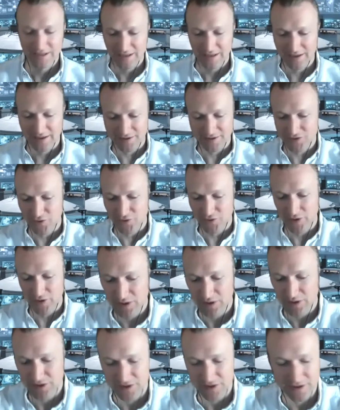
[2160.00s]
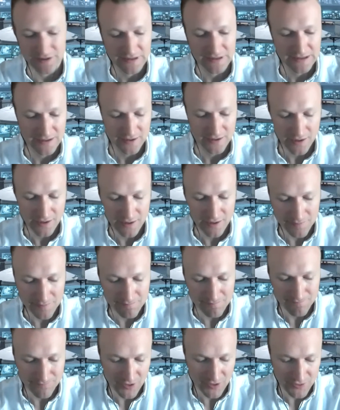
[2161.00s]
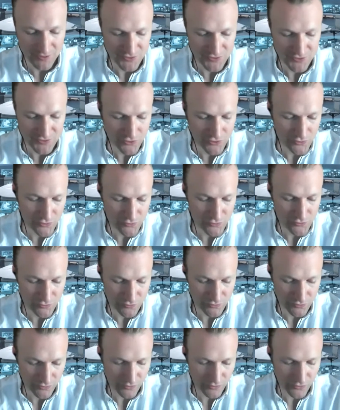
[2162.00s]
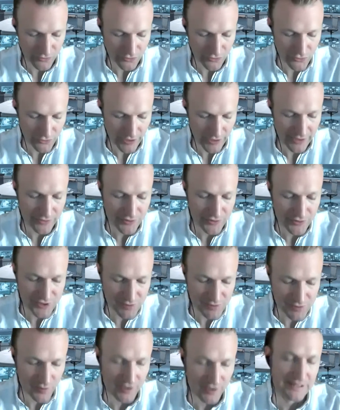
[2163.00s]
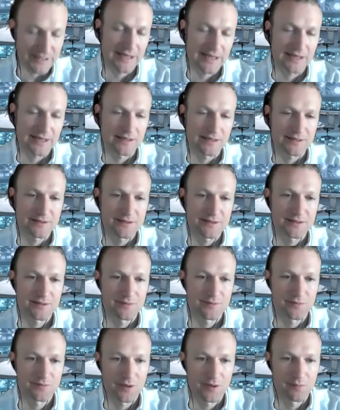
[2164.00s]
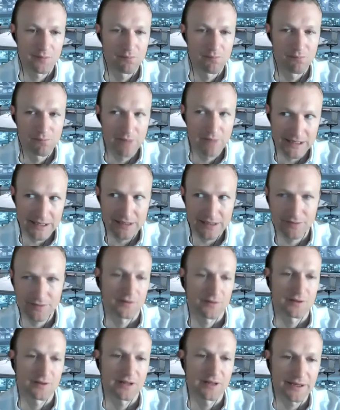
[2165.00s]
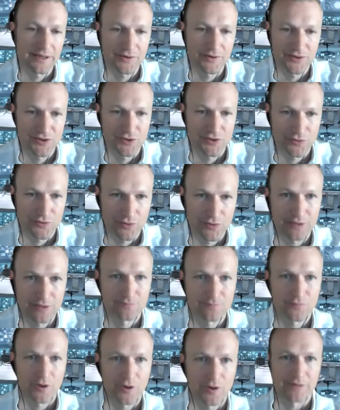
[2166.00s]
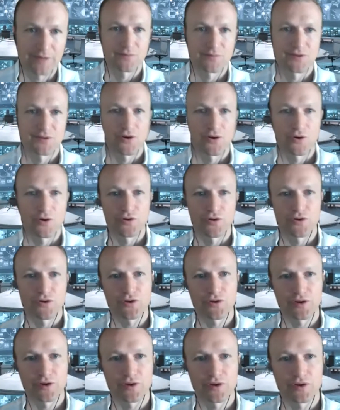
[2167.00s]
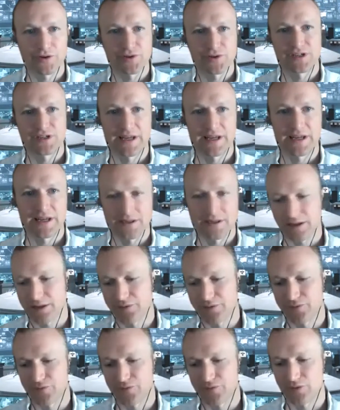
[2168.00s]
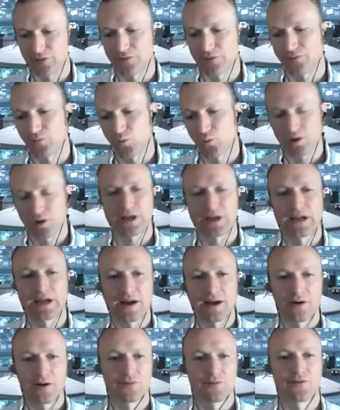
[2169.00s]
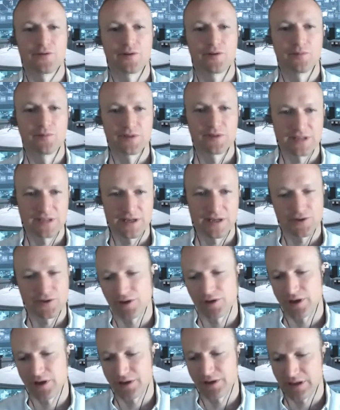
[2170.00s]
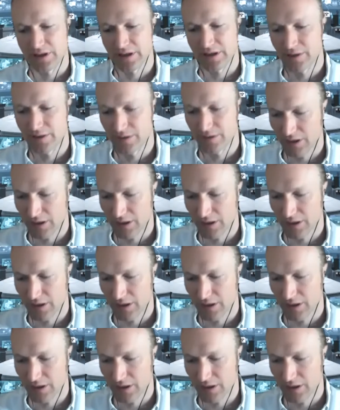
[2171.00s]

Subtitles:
Yeah, that's a great question. So your energy body has many different layers to it, right? So you can understand if working out from the center, I think